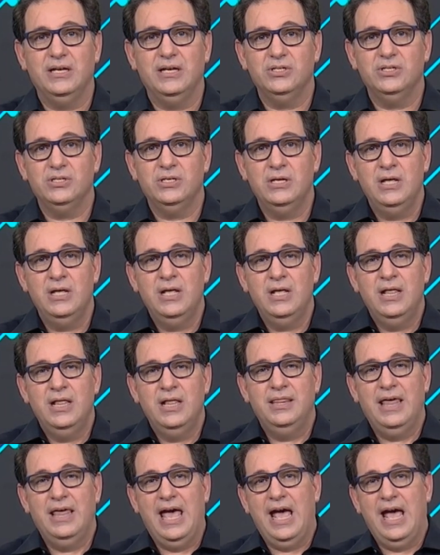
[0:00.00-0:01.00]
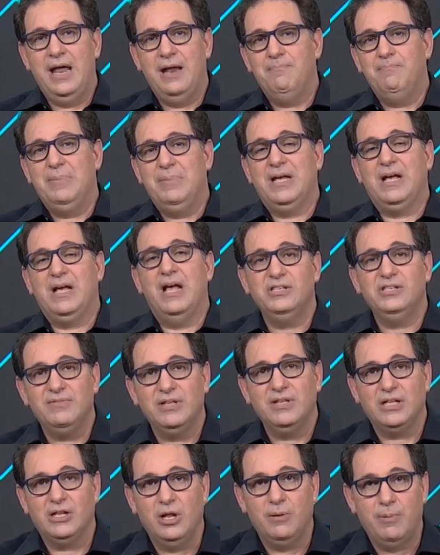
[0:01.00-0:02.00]
is that because
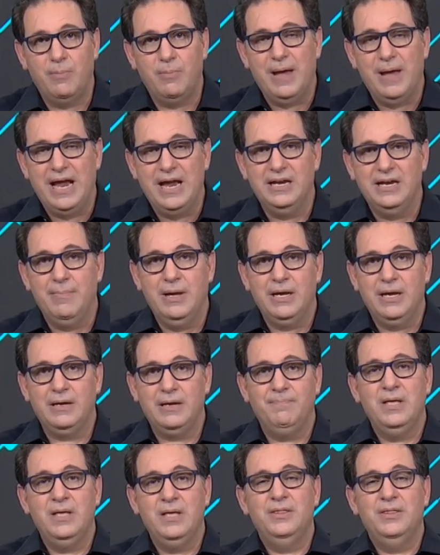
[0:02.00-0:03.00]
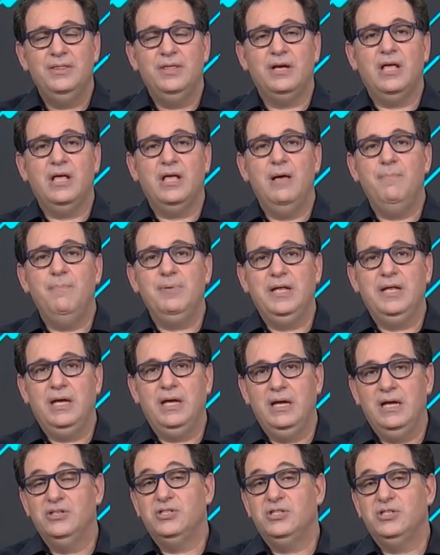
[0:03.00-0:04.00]
of the global pandemic, the
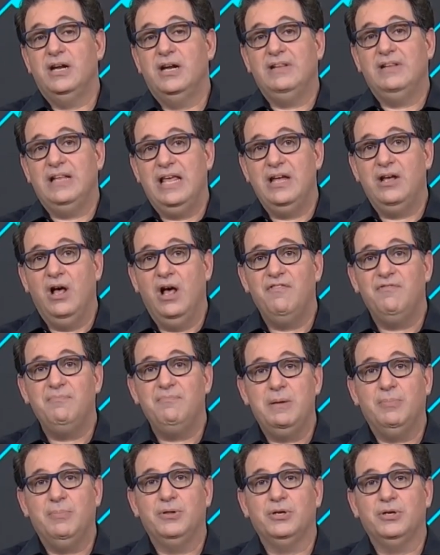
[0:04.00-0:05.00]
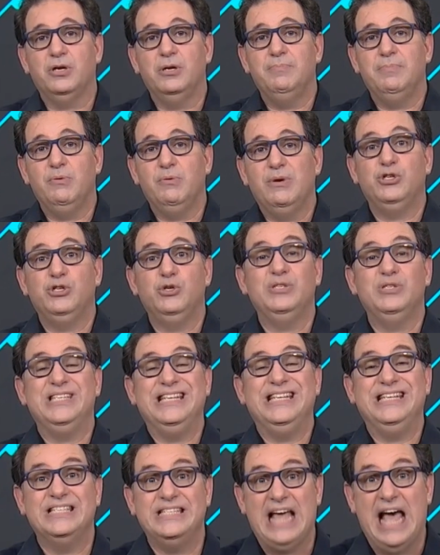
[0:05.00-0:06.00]
company, instead of laying off people, they're going to be
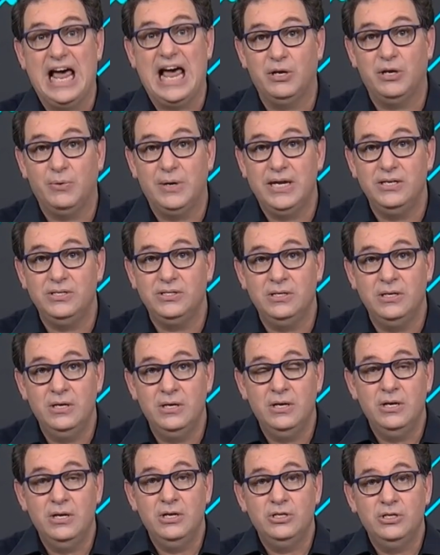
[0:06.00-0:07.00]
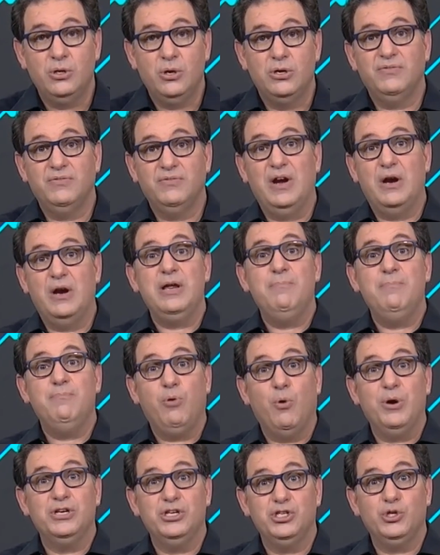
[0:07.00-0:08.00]
reducing salaries. So it's very
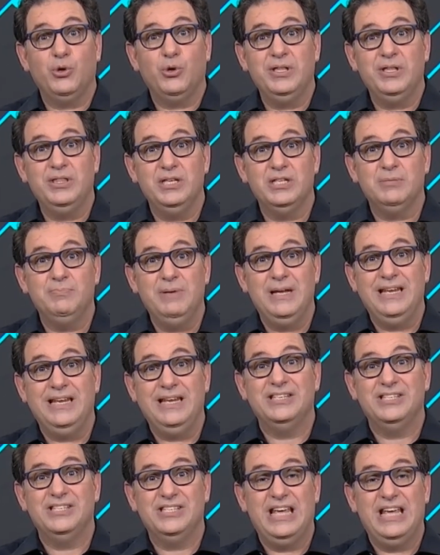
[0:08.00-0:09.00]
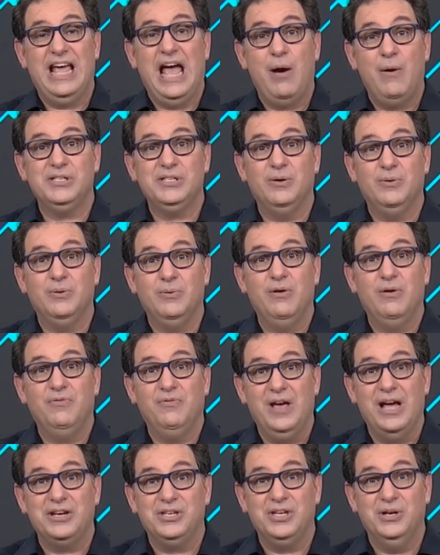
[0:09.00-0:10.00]
important to join this meeting to see how it's going to
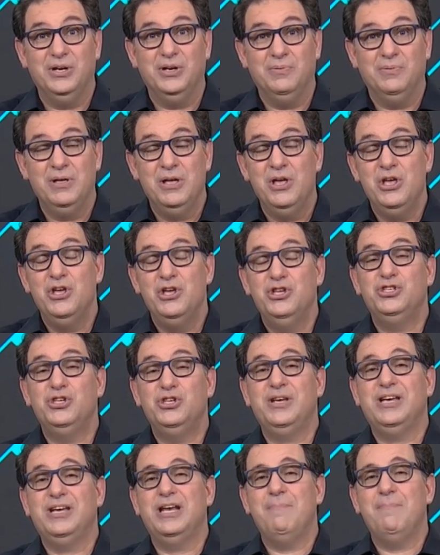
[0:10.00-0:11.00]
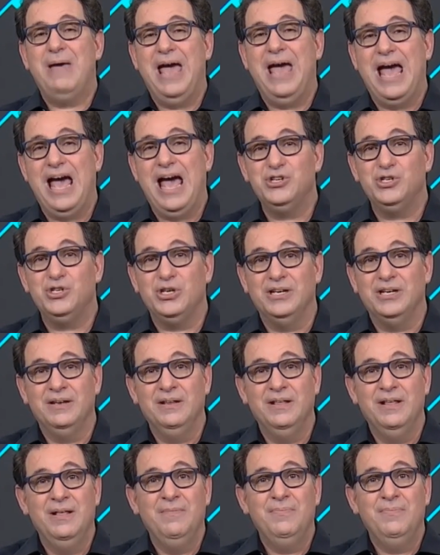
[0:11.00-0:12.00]
affect you. So you can
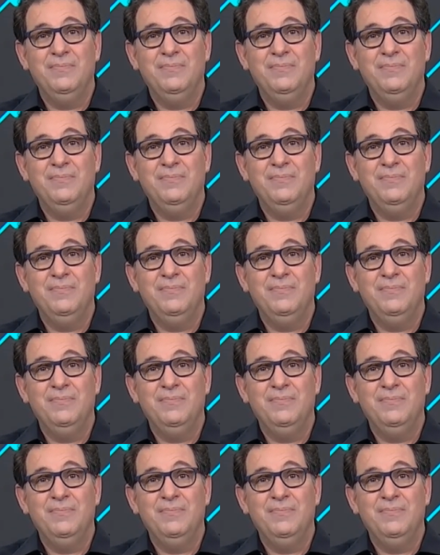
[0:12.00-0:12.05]
imagine